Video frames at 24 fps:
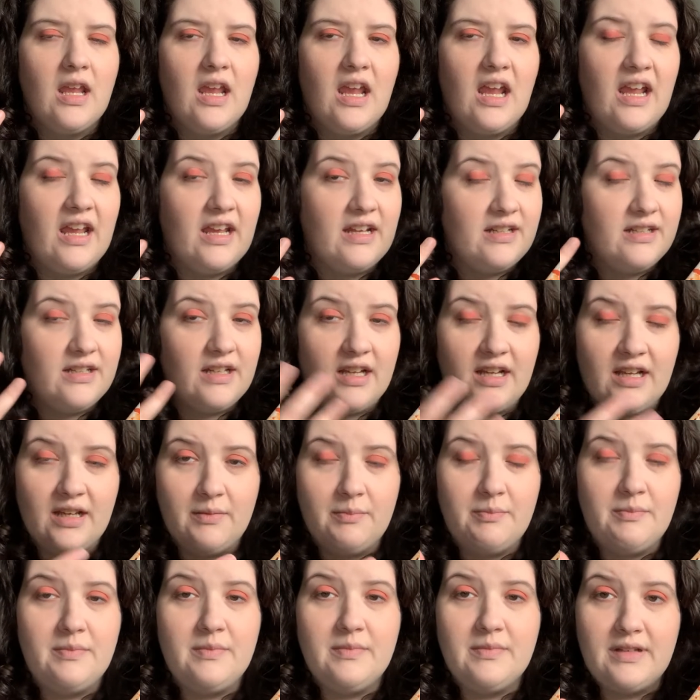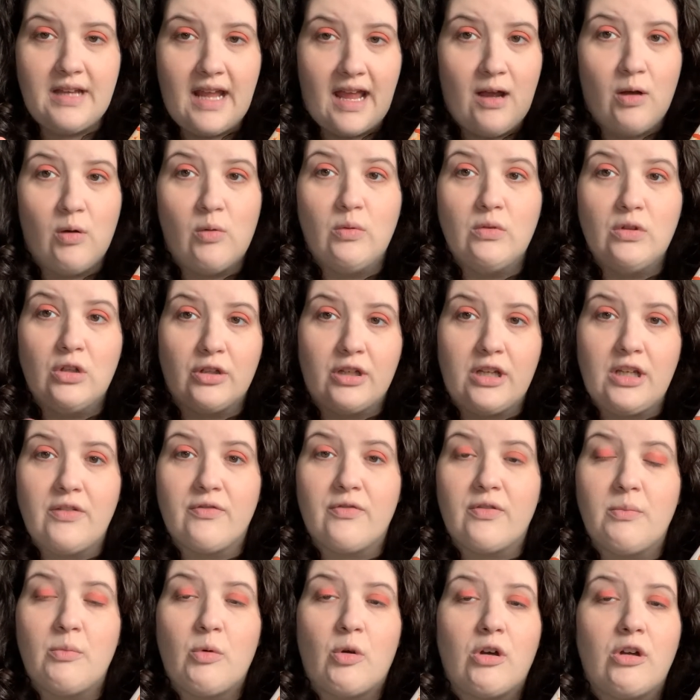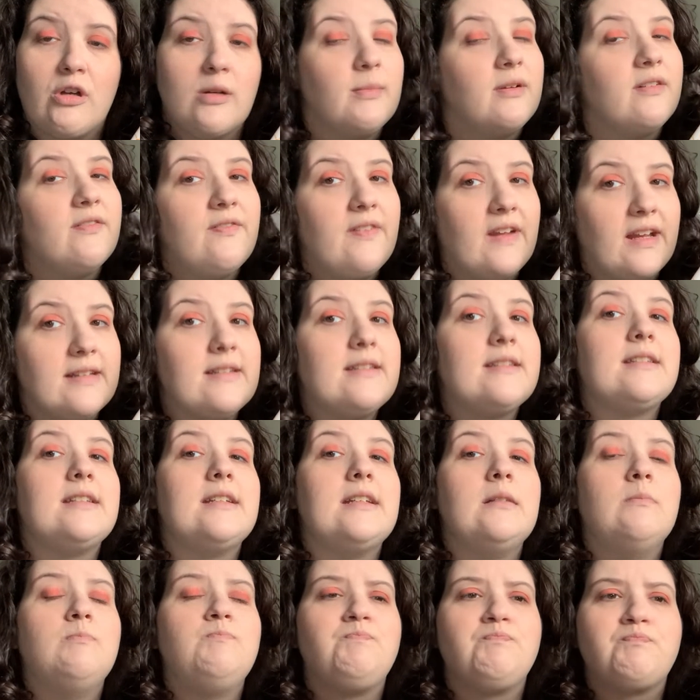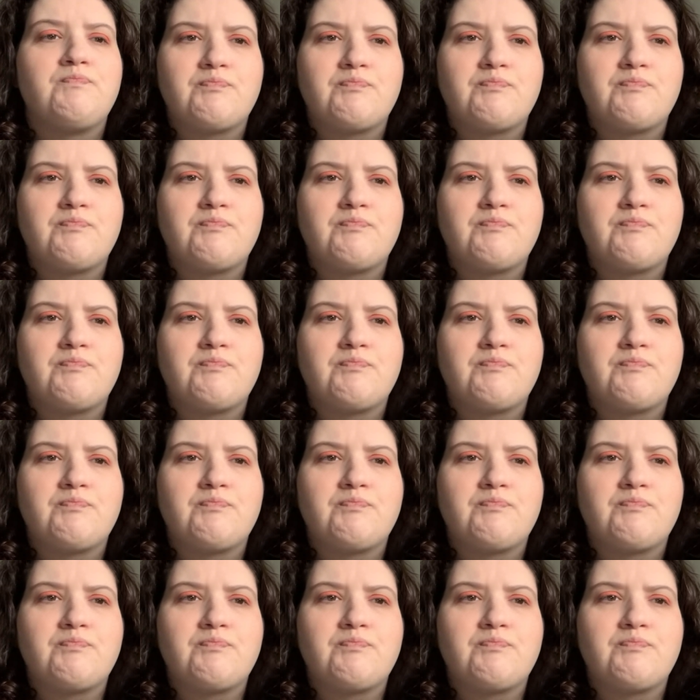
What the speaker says: and have now looking for more urban fantasy.